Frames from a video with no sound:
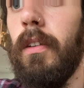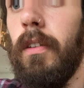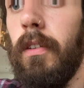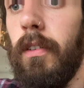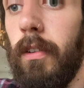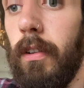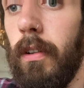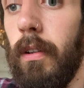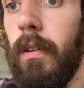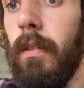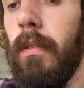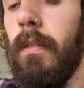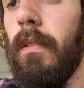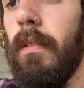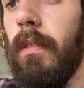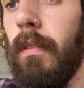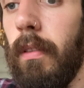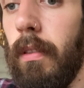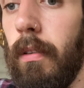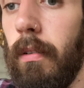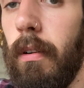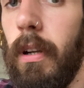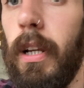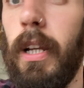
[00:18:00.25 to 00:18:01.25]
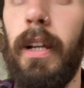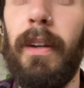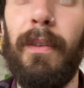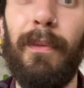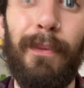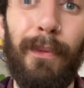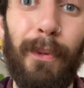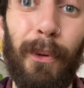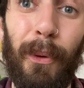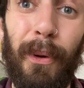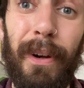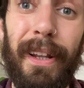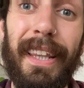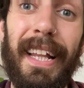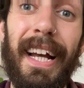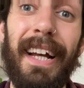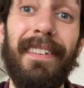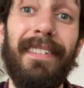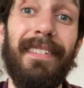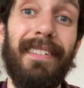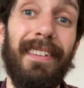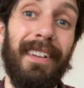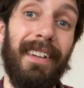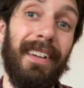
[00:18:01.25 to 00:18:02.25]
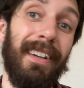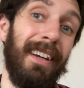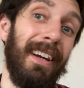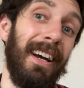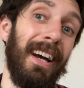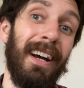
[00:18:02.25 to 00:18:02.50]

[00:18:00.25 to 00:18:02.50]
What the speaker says: 2, 3, 4, and that's the